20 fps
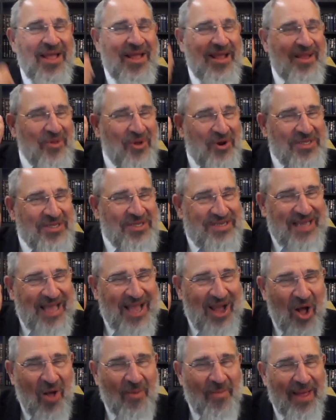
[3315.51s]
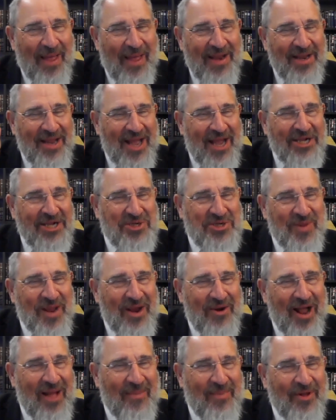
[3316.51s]
in order to say Amen, Yehei
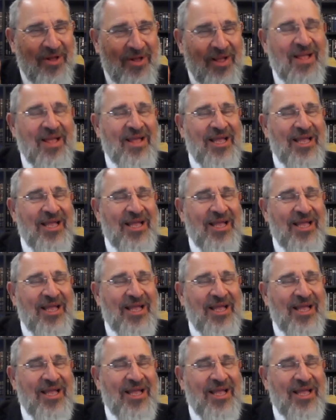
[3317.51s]
Shmei Rabba.